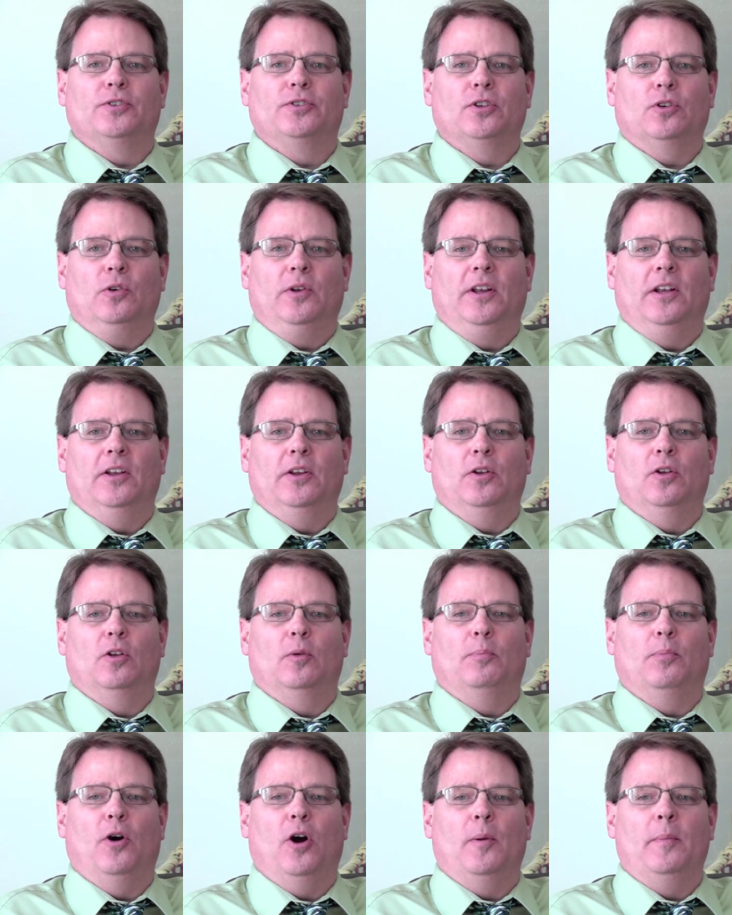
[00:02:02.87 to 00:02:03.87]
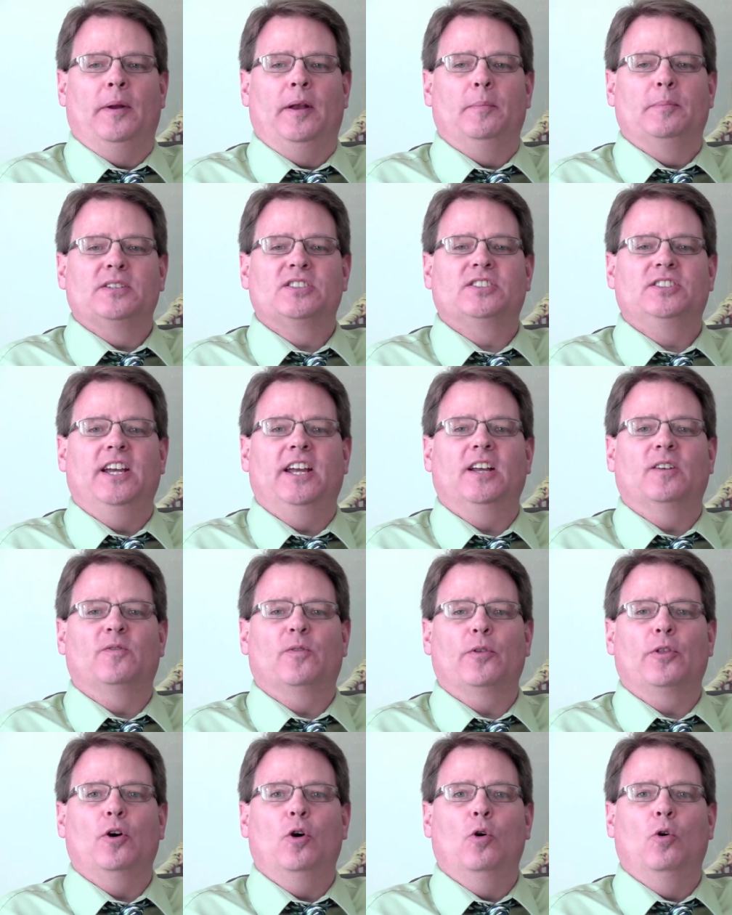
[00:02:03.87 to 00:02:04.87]
dirty little apartment and mistake it for
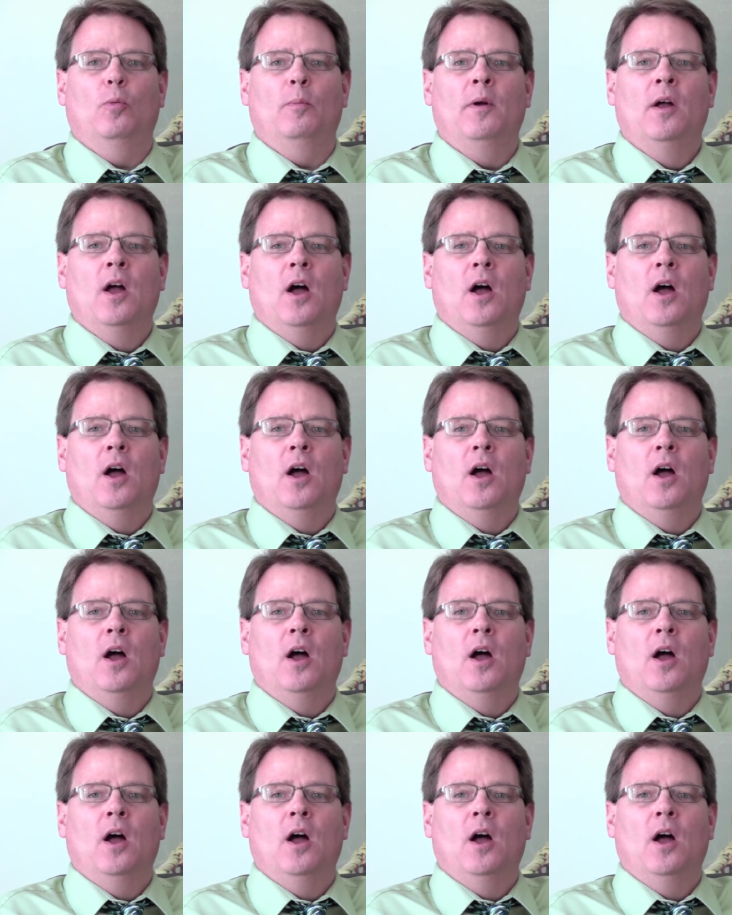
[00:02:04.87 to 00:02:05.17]
the home